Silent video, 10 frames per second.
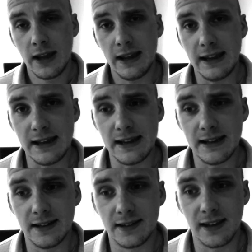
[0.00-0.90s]

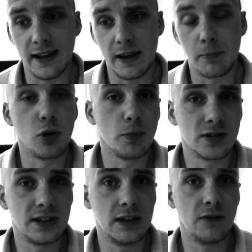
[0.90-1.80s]
is uh,
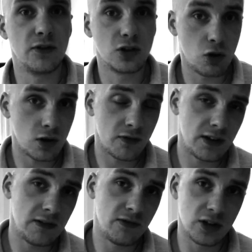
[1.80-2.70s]
property
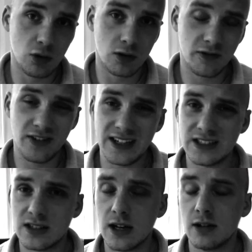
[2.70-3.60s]
photography, videography,
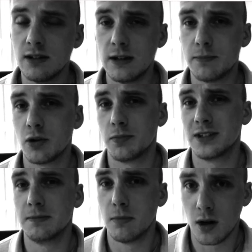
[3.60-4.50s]
and generally
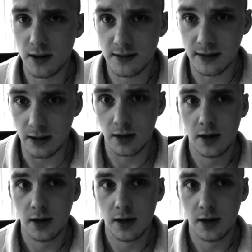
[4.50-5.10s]
property marketing.